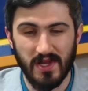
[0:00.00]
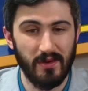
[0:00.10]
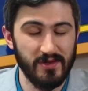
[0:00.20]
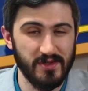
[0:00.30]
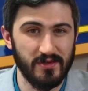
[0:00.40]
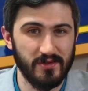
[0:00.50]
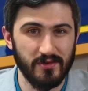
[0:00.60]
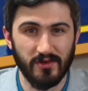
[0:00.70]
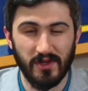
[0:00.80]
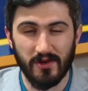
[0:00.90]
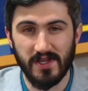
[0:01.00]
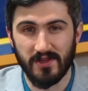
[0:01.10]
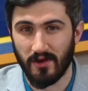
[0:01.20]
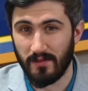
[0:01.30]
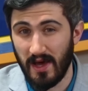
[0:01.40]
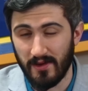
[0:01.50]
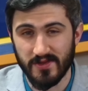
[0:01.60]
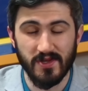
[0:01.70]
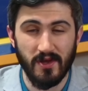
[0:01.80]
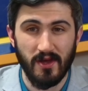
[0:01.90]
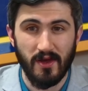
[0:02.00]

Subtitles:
Now we use it to clean our teeth and our mouths.